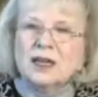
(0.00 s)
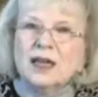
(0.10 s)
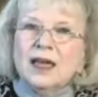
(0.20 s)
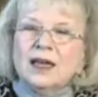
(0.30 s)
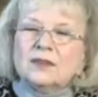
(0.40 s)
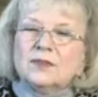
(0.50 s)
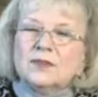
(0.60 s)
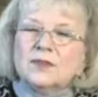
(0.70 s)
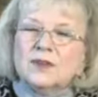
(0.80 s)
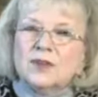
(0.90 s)

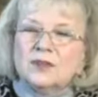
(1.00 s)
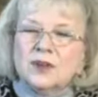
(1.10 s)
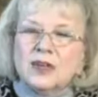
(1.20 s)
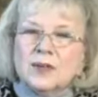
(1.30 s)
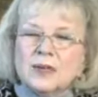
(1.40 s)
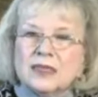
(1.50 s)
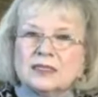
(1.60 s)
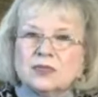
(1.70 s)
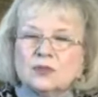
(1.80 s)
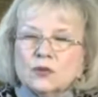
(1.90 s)
And
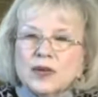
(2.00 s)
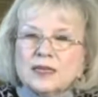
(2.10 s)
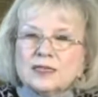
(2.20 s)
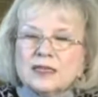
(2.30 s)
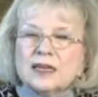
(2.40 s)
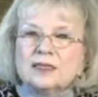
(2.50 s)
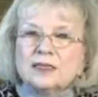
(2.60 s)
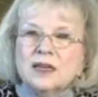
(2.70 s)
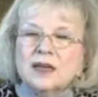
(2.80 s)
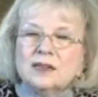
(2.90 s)
Philippians 3
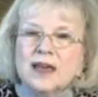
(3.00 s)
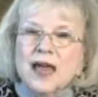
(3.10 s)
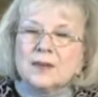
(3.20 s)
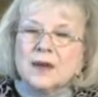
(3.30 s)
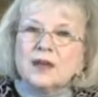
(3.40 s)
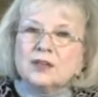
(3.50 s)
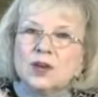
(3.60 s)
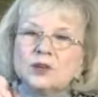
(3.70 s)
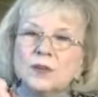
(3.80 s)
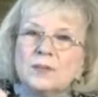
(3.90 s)
says that I might
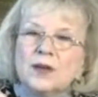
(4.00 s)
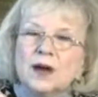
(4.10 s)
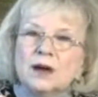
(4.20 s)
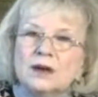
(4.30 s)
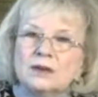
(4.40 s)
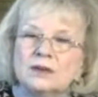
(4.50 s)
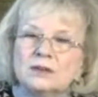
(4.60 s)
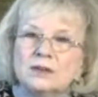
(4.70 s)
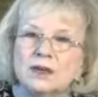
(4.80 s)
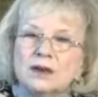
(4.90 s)
know the,
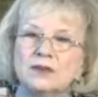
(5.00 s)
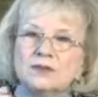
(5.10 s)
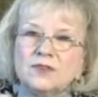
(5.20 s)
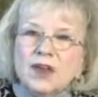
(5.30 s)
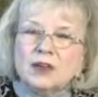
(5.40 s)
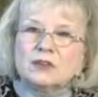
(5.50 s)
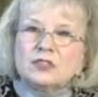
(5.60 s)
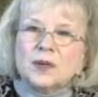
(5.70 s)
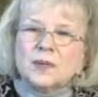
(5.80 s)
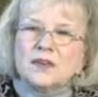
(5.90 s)
uh, the uh,
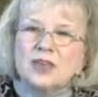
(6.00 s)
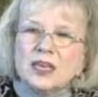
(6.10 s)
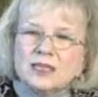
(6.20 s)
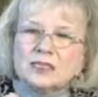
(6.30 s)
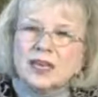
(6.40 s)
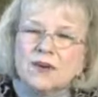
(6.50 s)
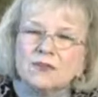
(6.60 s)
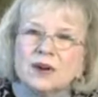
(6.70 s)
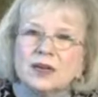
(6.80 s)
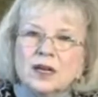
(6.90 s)
fellowship of his
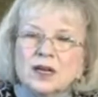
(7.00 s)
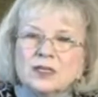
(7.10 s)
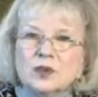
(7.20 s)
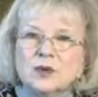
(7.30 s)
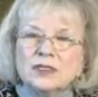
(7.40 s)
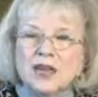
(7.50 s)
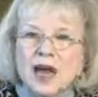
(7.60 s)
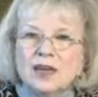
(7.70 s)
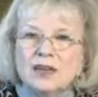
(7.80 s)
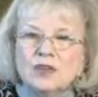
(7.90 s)
suffering. So it's
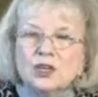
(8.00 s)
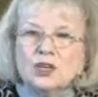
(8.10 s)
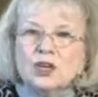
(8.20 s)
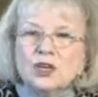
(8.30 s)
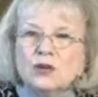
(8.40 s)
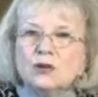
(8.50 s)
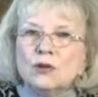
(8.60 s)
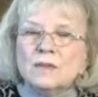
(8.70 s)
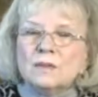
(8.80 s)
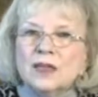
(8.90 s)
not even
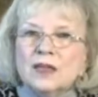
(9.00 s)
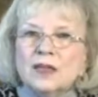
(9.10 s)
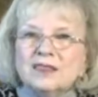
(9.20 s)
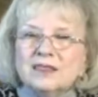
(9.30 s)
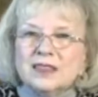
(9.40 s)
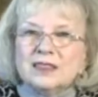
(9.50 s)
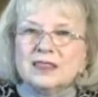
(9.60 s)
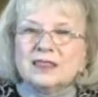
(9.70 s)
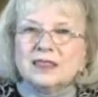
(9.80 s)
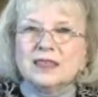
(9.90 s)
you that's
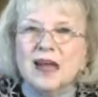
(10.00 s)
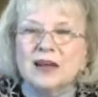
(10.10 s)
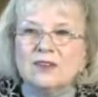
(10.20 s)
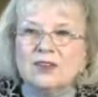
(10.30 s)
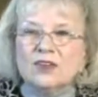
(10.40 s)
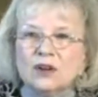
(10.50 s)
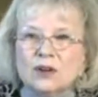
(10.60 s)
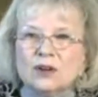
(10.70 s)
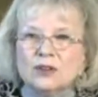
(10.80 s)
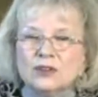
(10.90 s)
it's not even
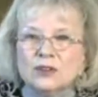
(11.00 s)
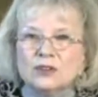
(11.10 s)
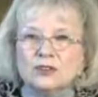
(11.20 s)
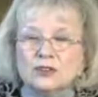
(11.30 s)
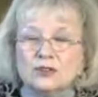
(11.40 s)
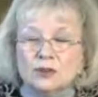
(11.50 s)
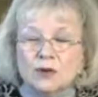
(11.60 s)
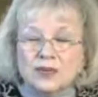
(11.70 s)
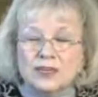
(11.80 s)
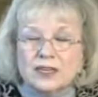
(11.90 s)
you're you're you're
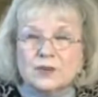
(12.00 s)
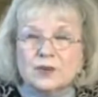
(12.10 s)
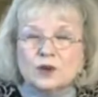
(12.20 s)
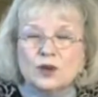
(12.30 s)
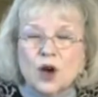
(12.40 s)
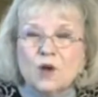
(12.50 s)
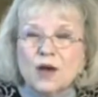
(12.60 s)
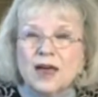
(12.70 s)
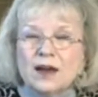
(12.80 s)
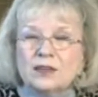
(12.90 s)
joined to him, you're
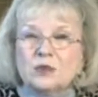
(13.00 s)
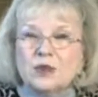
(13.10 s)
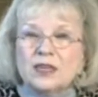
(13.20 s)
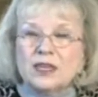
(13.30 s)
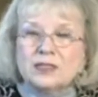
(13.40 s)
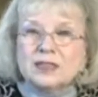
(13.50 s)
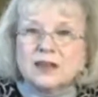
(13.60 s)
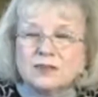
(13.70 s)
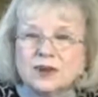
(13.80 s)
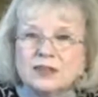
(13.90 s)
co-heirs with his
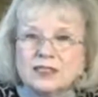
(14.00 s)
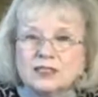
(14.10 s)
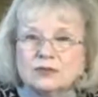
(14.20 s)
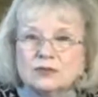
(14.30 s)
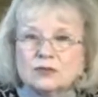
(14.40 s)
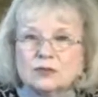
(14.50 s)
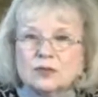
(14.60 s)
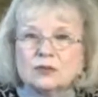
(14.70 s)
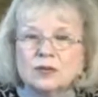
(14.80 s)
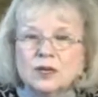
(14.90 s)
suffering. That's true.